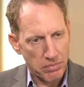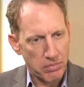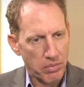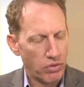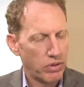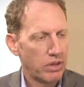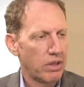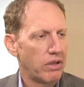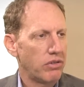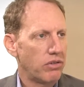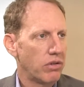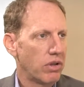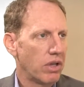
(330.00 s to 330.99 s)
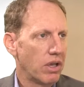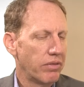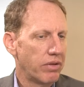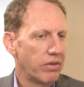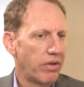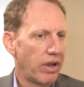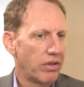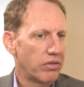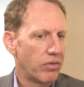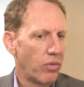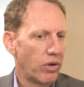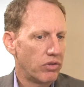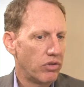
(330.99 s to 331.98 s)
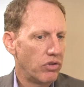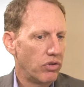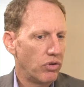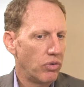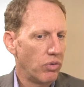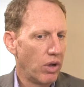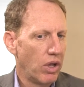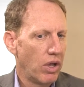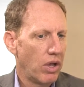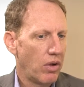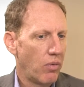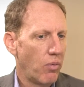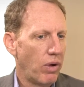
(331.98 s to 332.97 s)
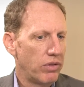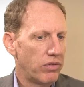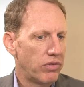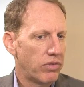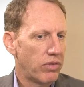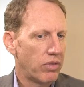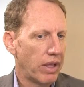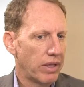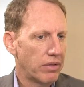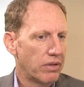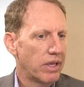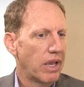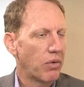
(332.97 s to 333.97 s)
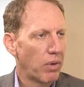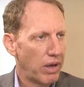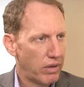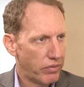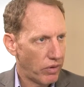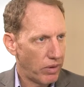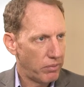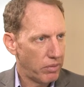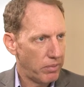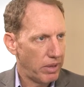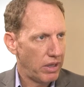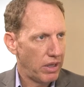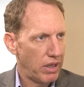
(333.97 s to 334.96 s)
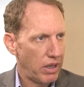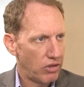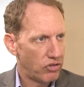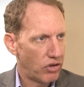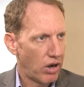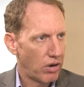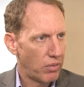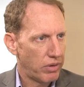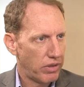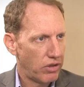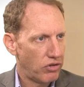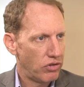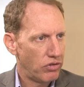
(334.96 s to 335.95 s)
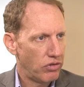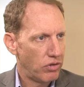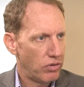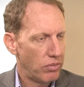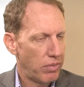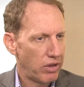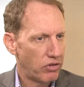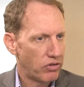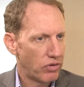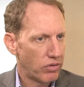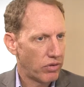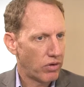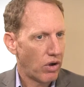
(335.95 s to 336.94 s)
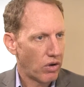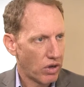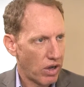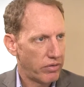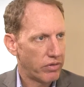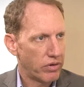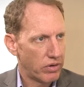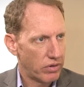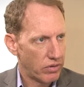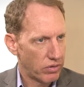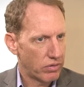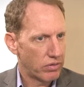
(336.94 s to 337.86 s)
bullet list you can give advice of what to do once, like, to get ready for implementing EHR, what they should do to make sure they're all covered and